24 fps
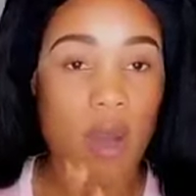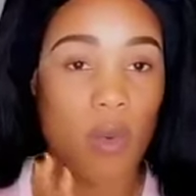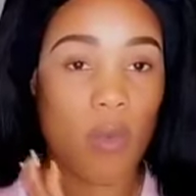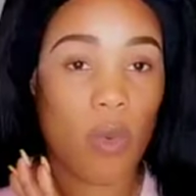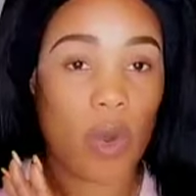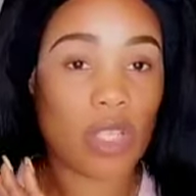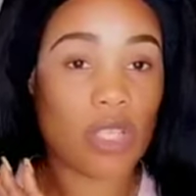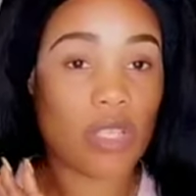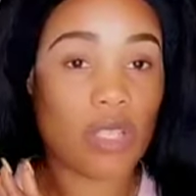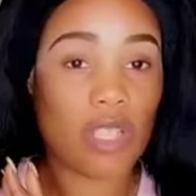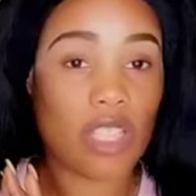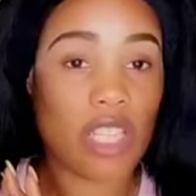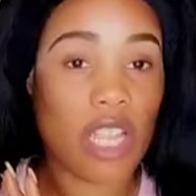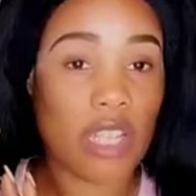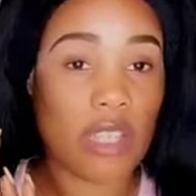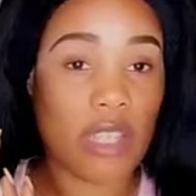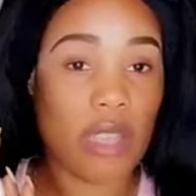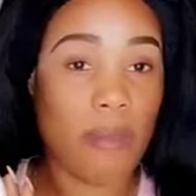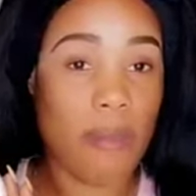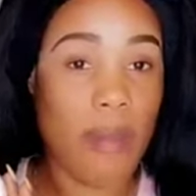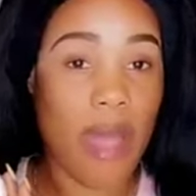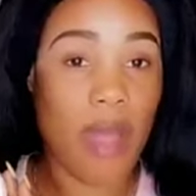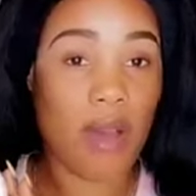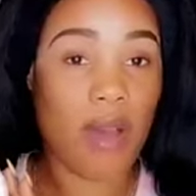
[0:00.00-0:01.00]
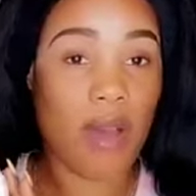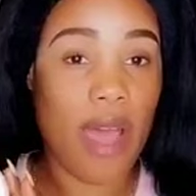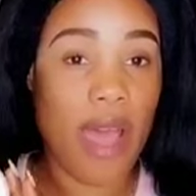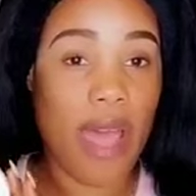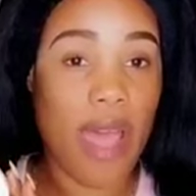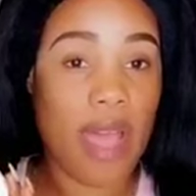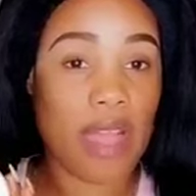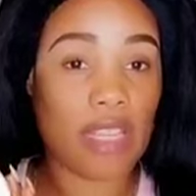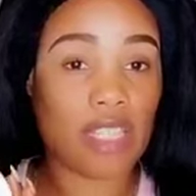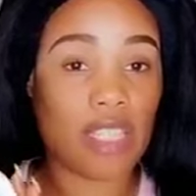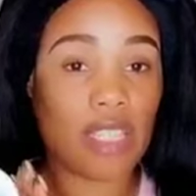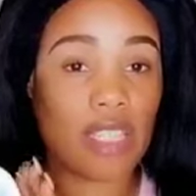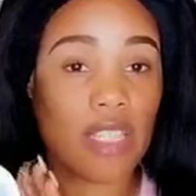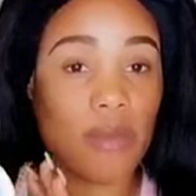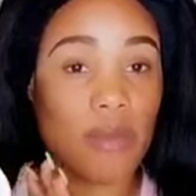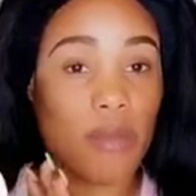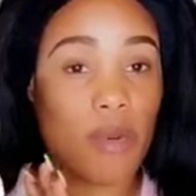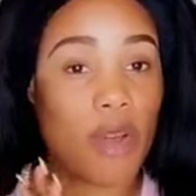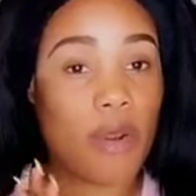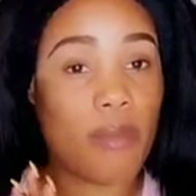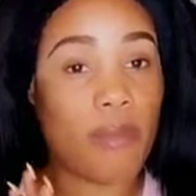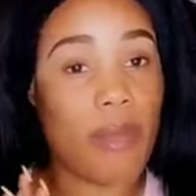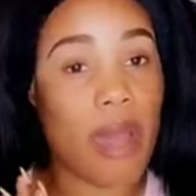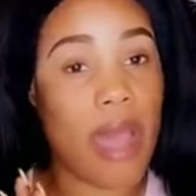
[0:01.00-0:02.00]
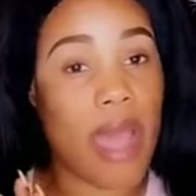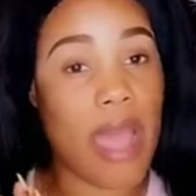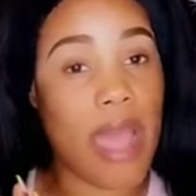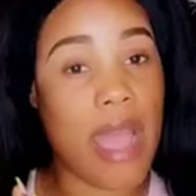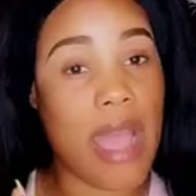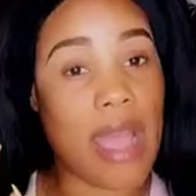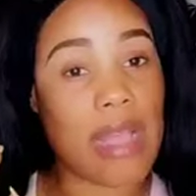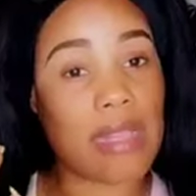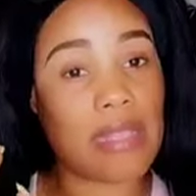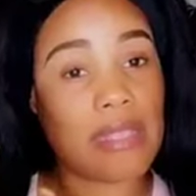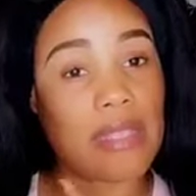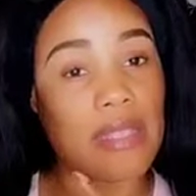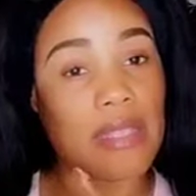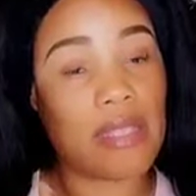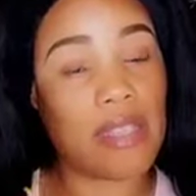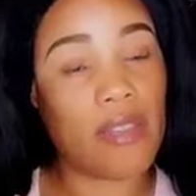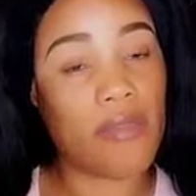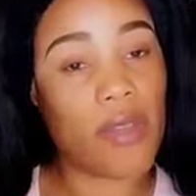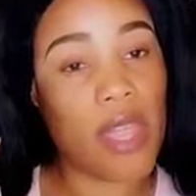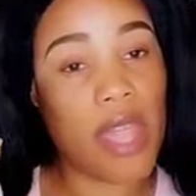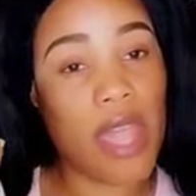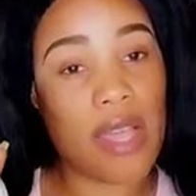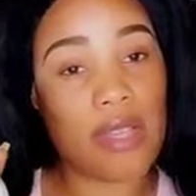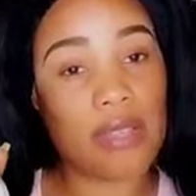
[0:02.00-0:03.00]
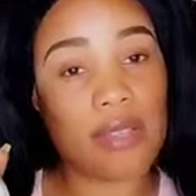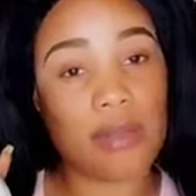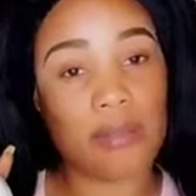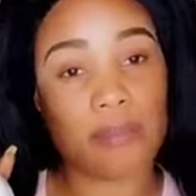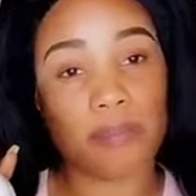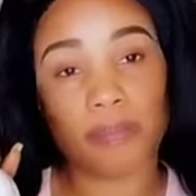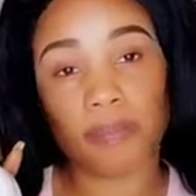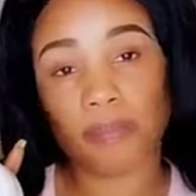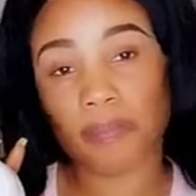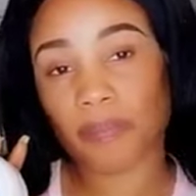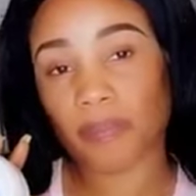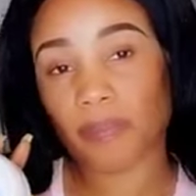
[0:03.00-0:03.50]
want to check them out, I actually bought mine at CVS,